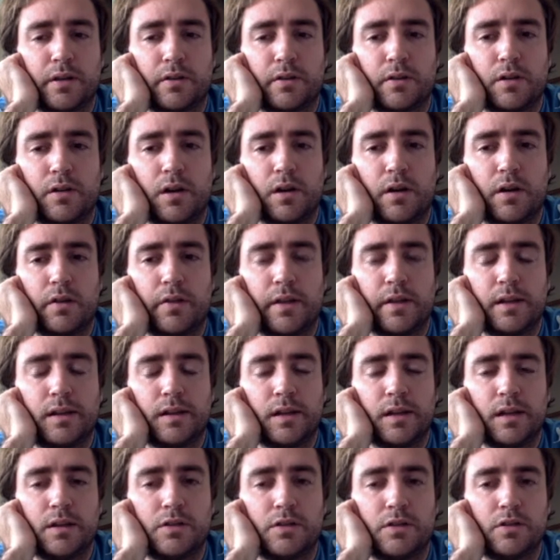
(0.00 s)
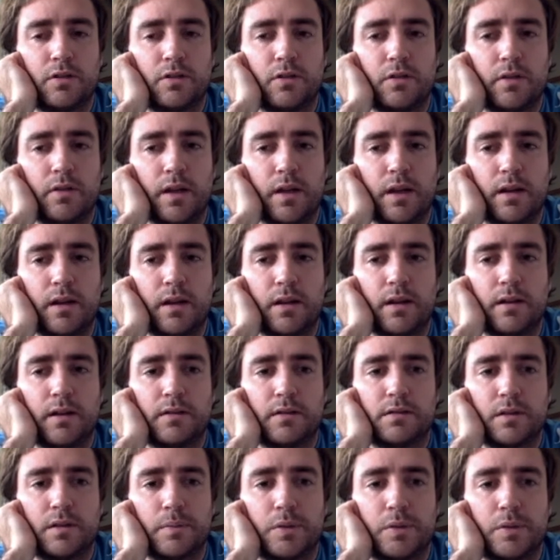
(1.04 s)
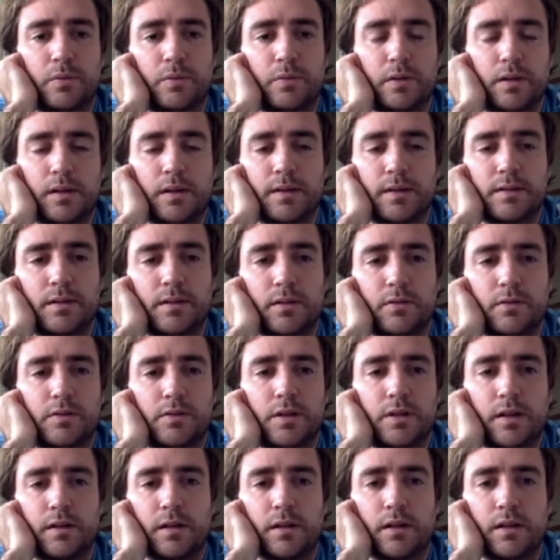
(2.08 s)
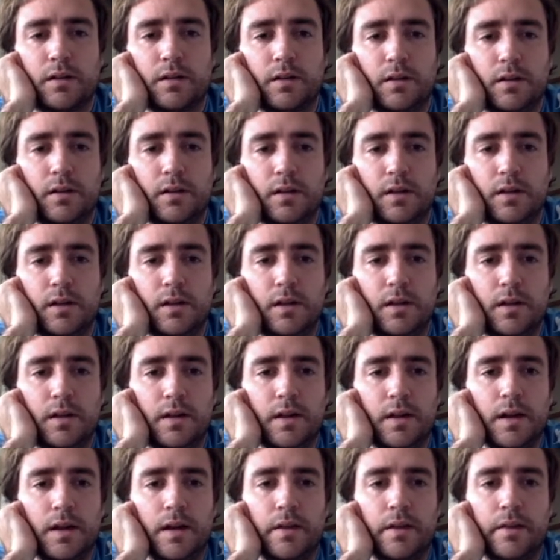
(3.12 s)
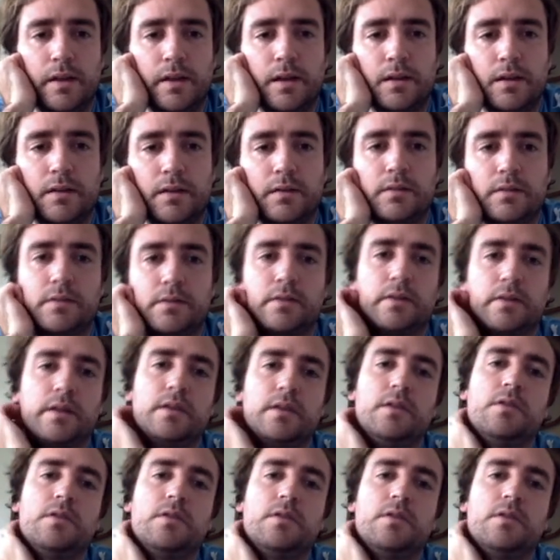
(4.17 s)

card on that day, it'd show you that at a subsequent day. So don't check that. And then you